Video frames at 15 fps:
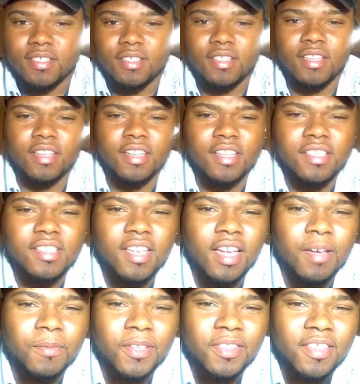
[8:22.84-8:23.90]
nice
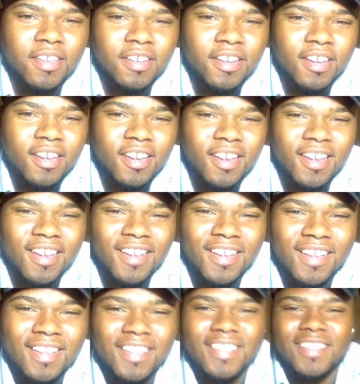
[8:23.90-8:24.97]
comment there.
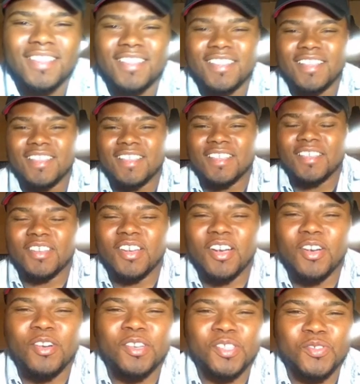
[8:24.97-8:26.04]
I
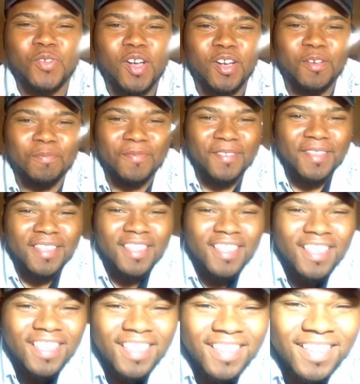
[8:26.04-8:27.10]
always welcome.
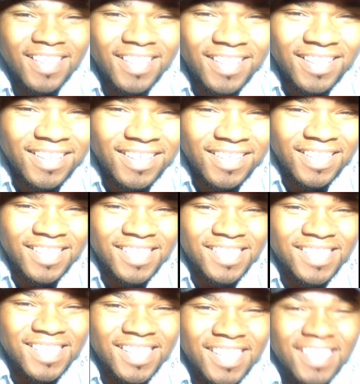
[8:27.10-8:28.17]
Oh, this
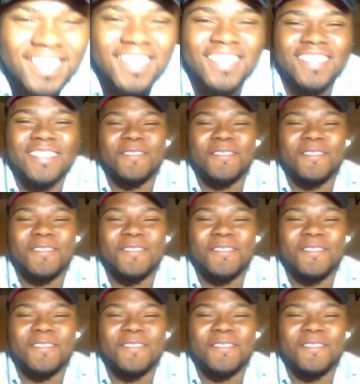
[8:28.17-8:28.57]
is Kenan.